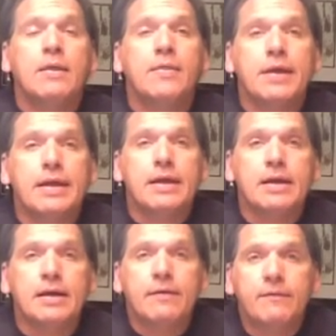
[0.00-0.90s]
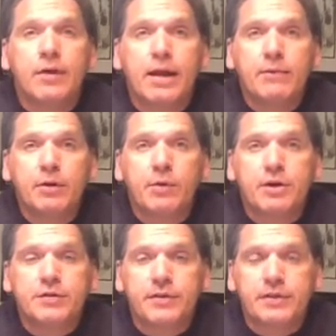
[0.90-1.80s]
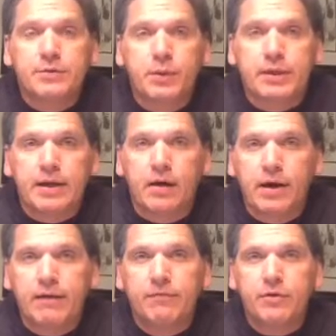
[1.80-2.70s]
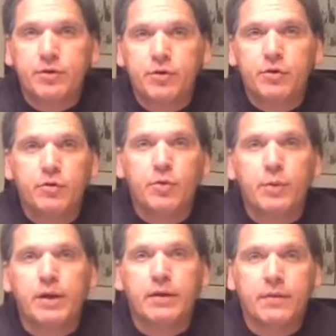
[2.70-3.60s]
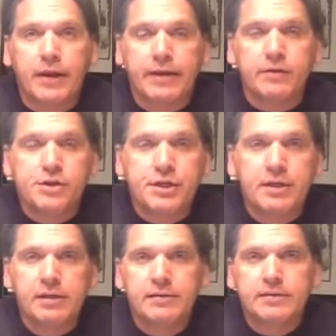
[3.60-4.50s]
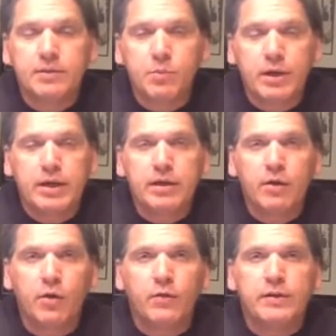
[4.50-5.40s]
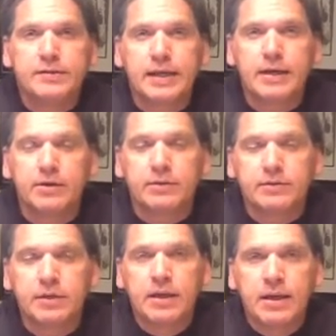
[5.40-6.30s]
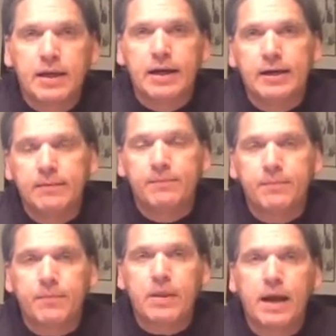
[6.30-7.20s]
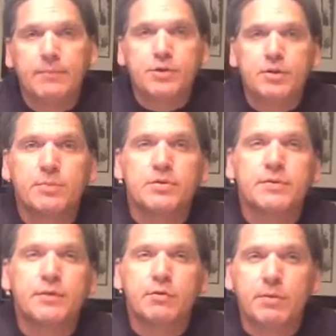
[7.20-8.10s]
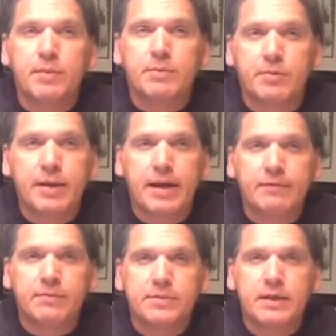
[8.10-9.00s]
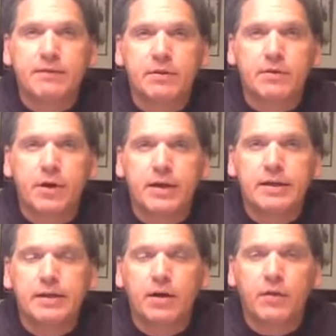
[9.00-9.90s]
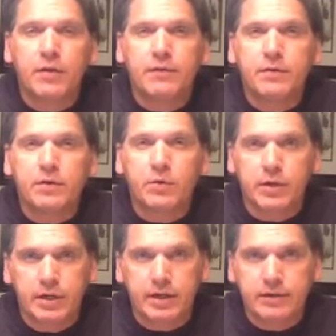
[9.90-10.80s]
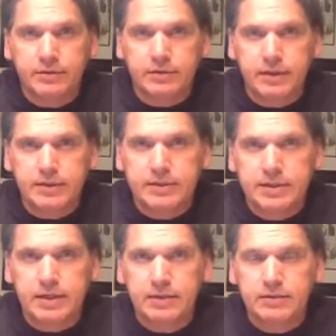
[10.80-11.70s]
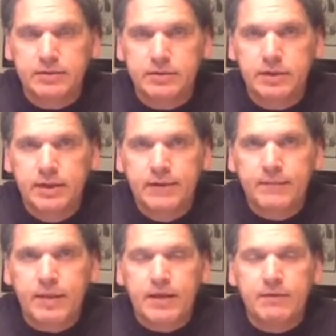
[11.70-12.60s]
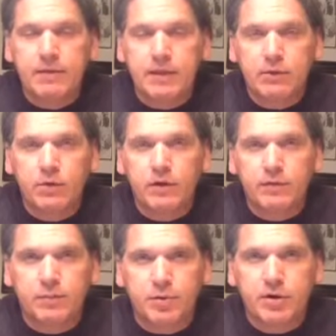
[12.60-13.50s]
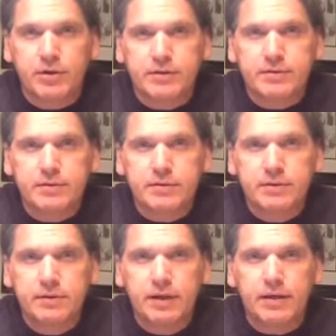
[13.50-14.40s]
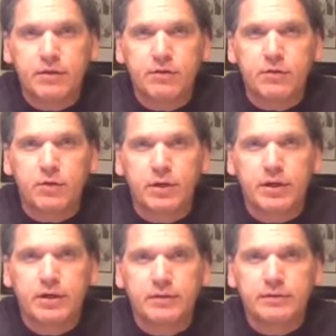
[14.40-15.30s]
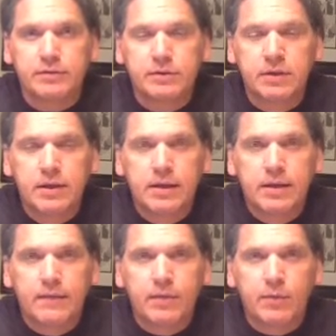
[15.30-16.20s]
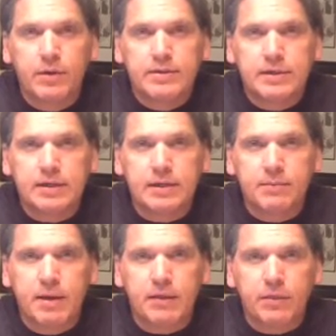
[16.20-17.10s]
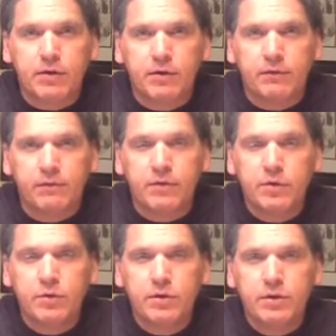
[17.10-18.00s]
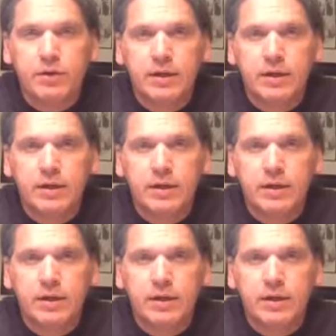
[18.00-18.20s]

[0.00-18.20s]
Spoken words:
The vocabulary words for this week all have to do with energy in some way or the cells. I'm most of you remember back from 7th grade all the different organelles in the cells, even the wonderful protists that use organelles, the ones that can make their own food.